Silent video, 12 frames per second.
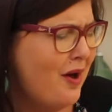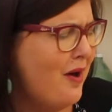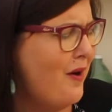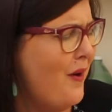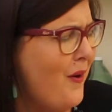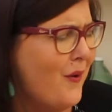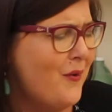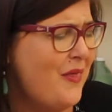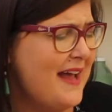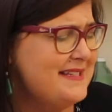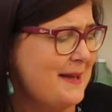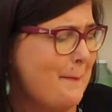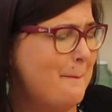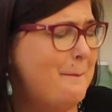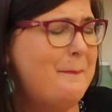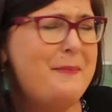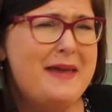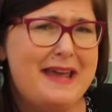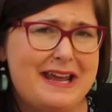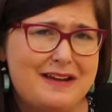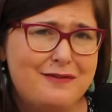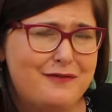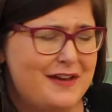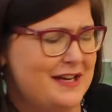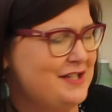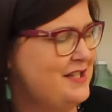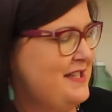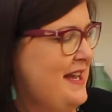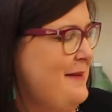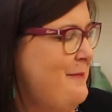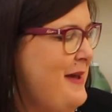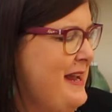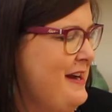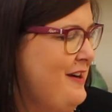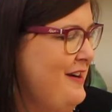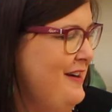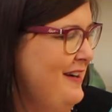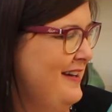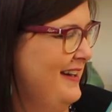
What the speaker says: "Oh, that's a big fish," said Bear.